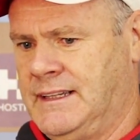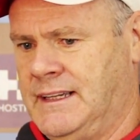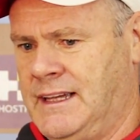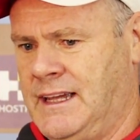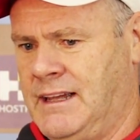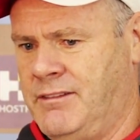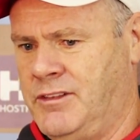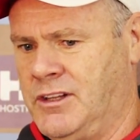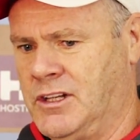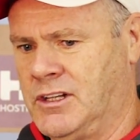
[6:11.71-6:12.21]

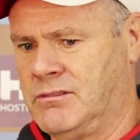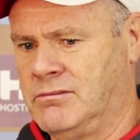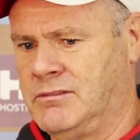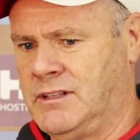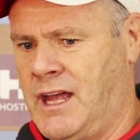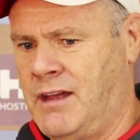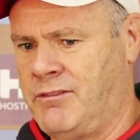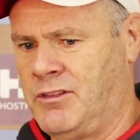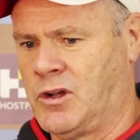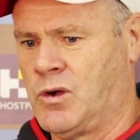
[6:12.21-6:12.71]
have
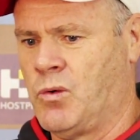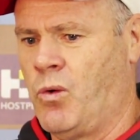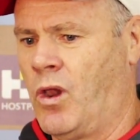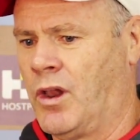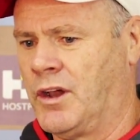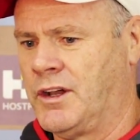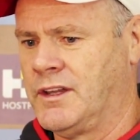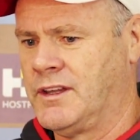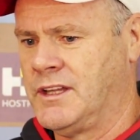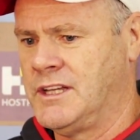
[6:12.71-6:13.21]
the
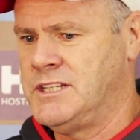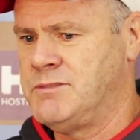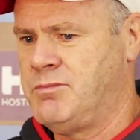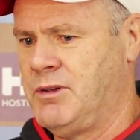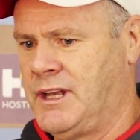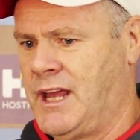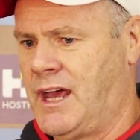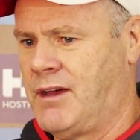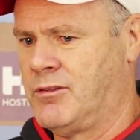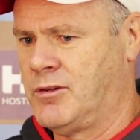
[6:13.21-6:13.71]
quality that he's
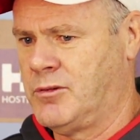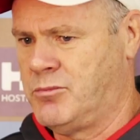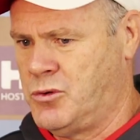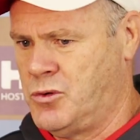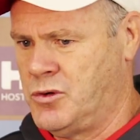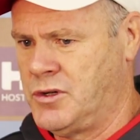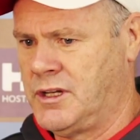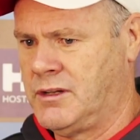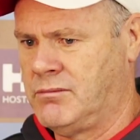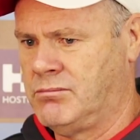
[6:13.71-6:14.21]
been able
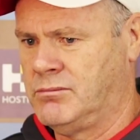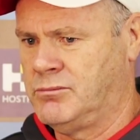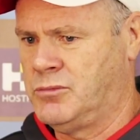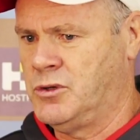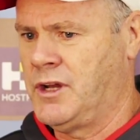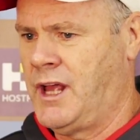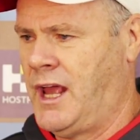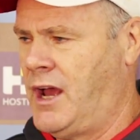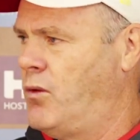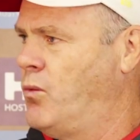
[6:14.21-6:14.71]
to
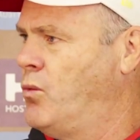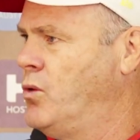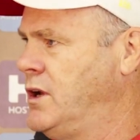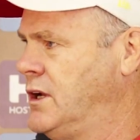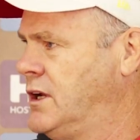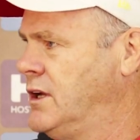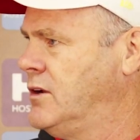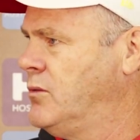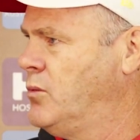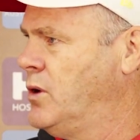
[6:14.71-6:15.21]
put out
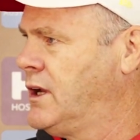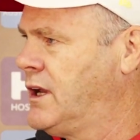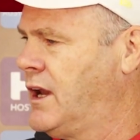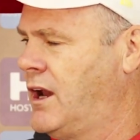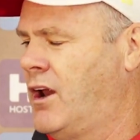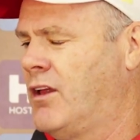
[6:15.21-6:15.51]
week in and week out.